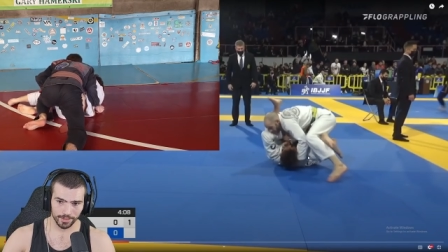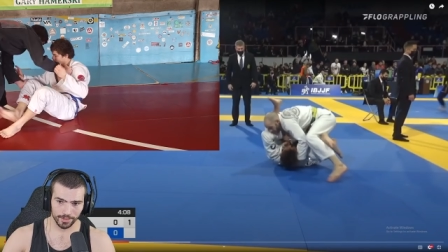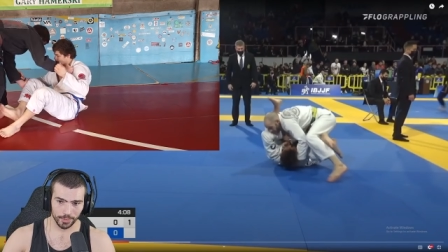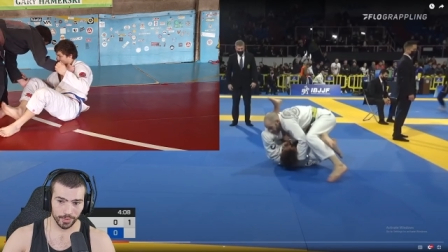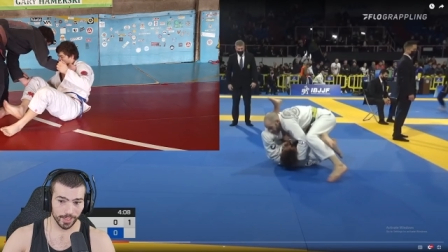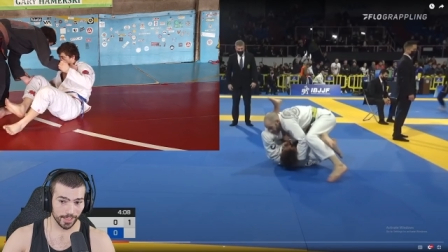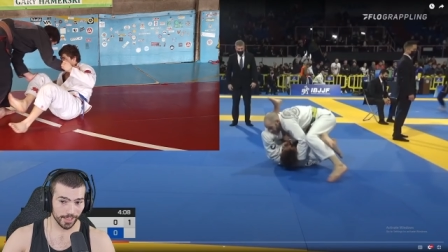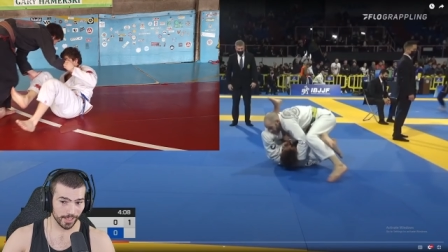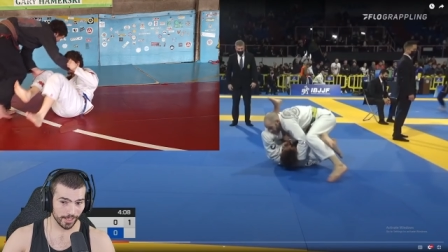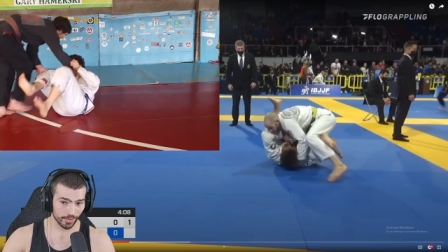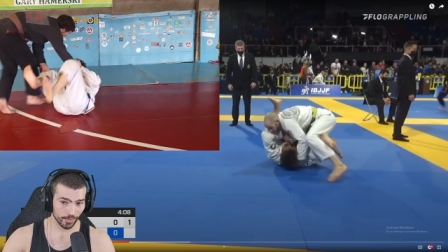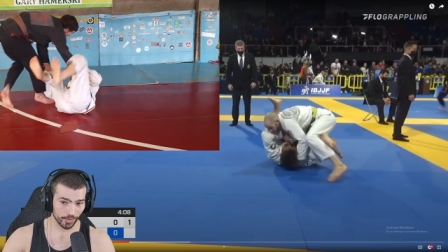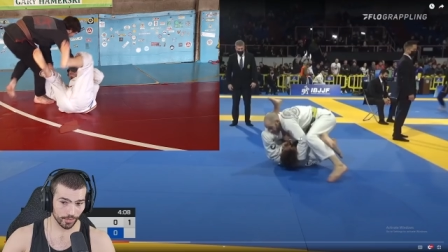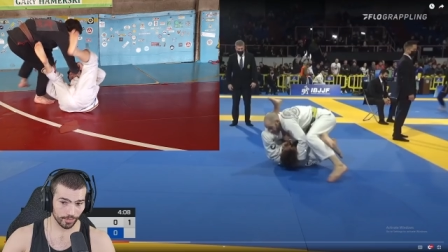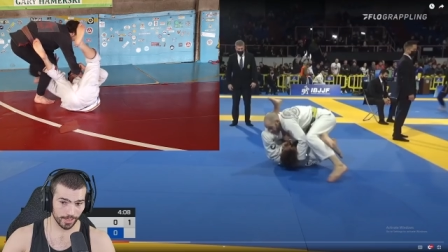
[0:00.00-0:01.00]
you would have had to catch it
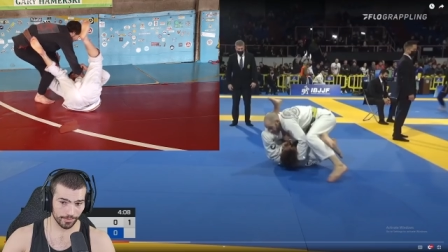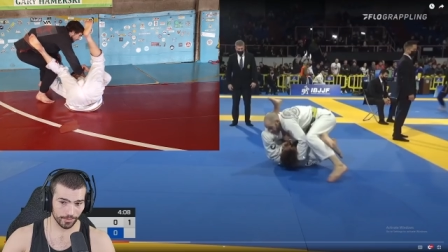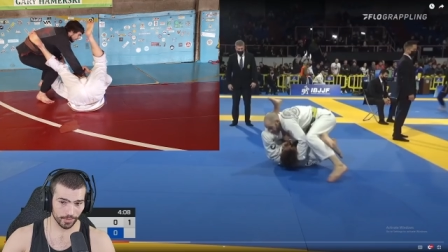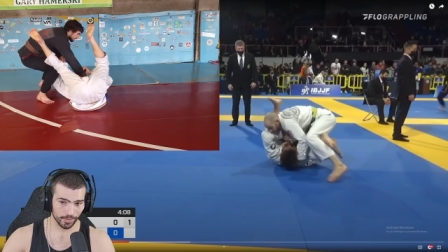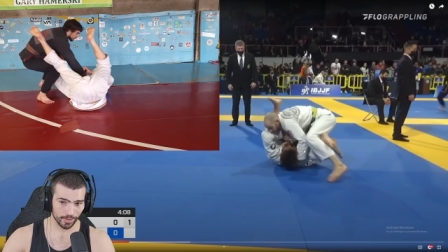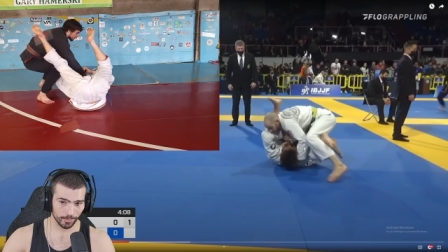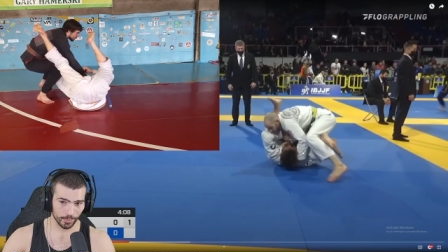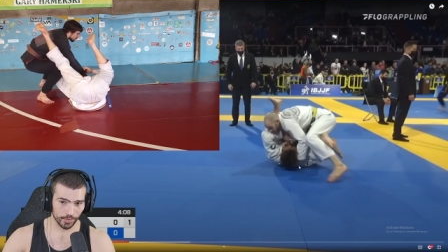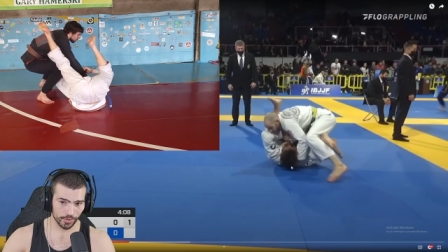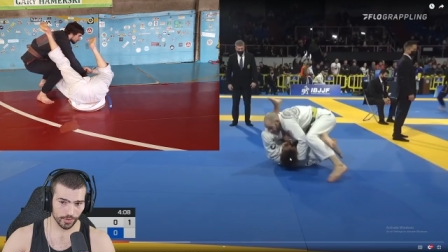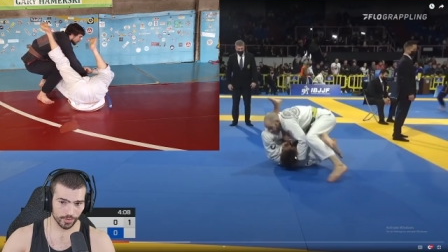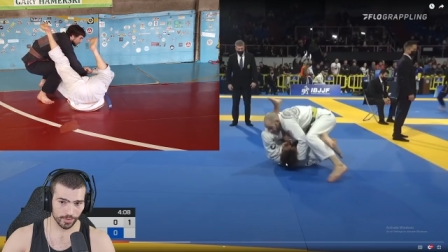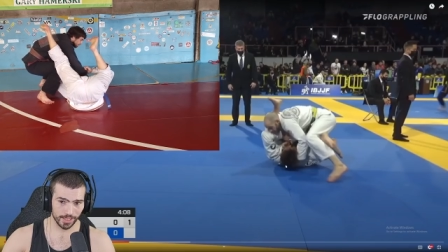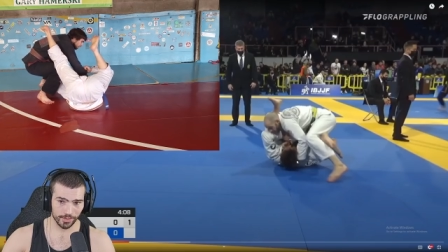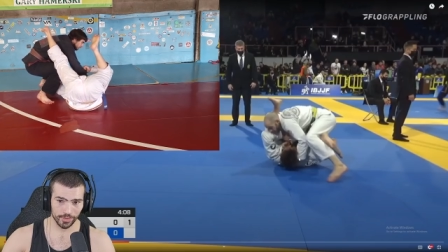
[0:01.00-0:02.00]
with your left arm, which
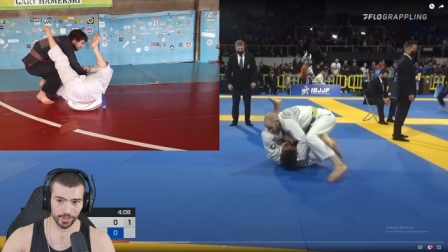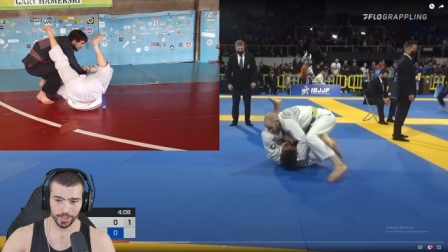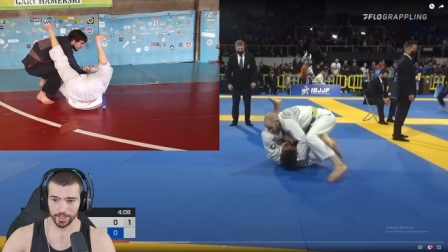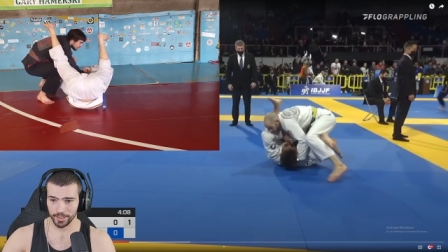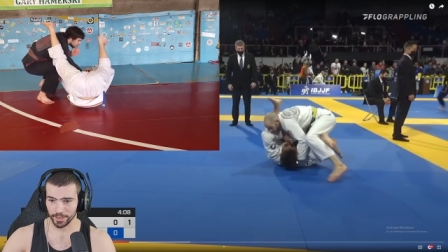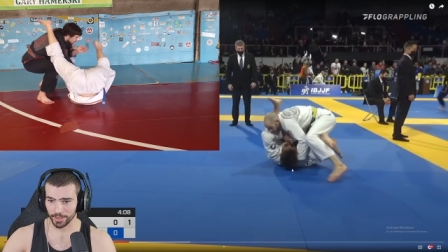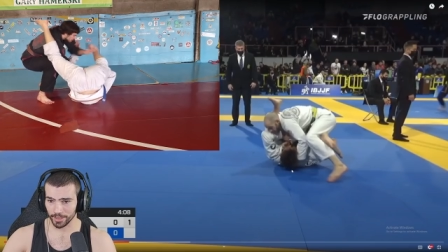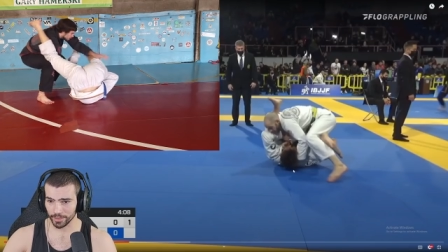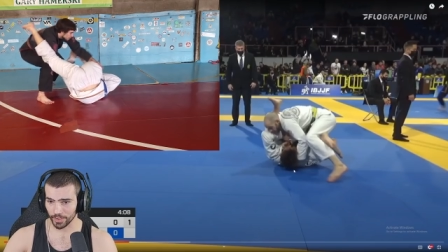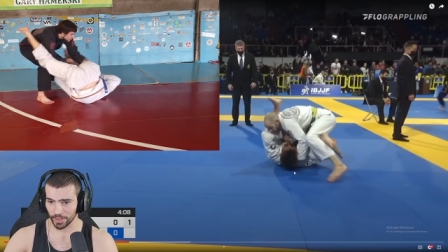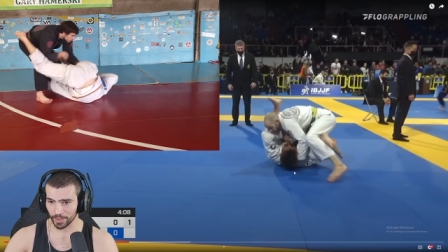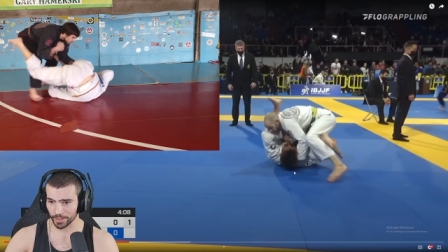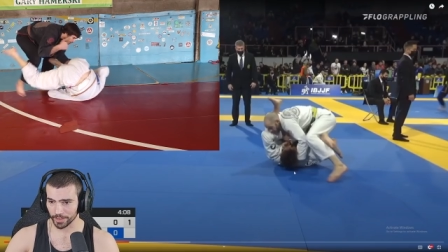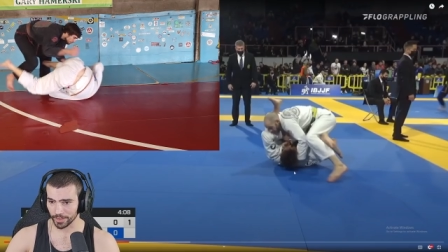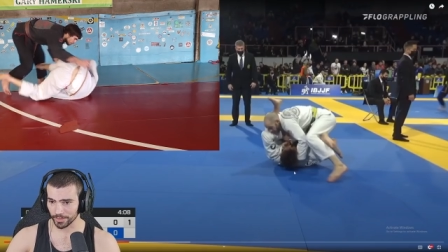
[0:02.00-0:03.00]
is actually on the
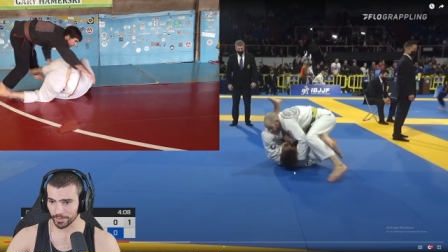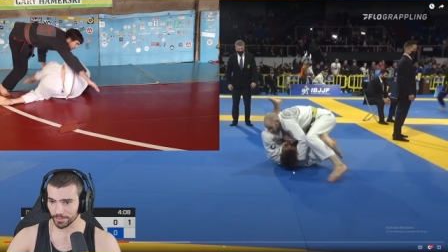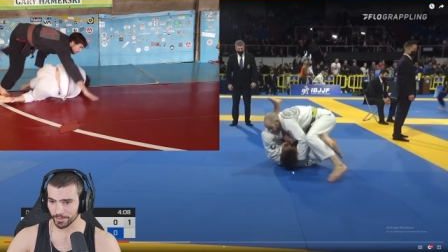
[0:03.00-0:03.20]
collar.